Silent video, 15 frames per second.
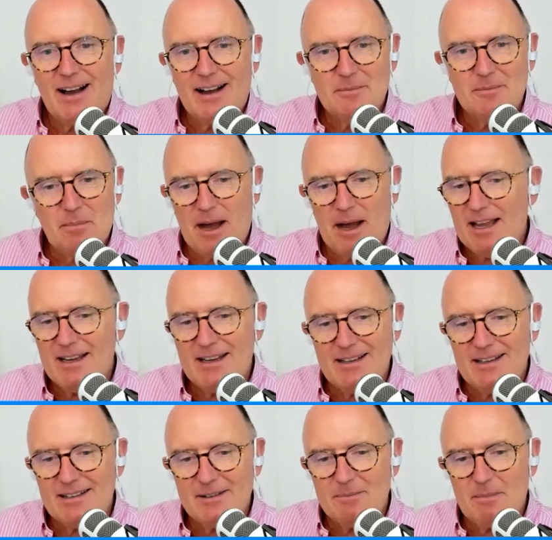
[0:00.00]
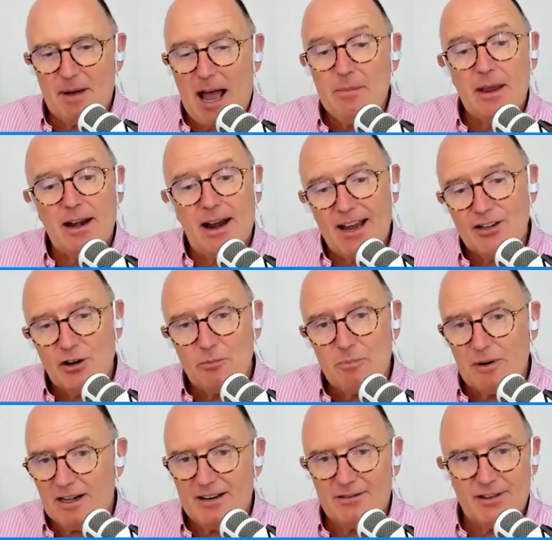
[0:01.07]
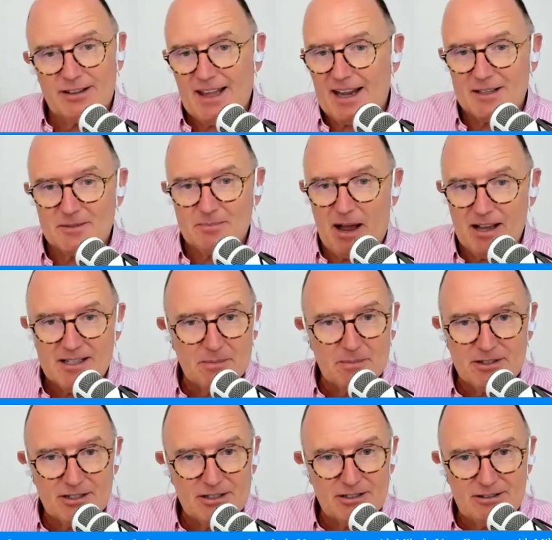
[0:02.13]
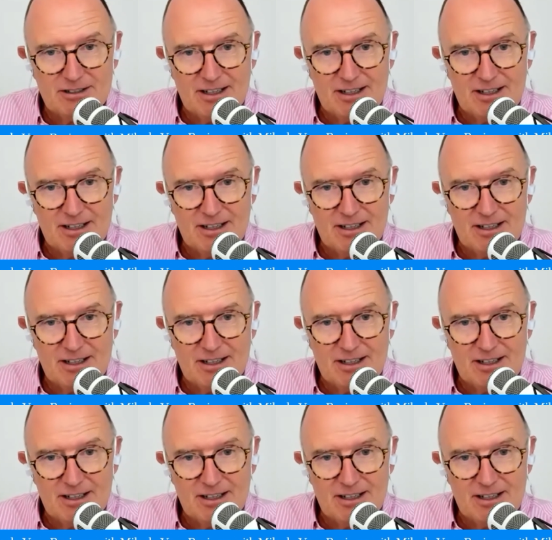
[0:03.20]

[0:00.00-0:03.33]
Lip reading: My, I mean, I don't believe that that is possible to do any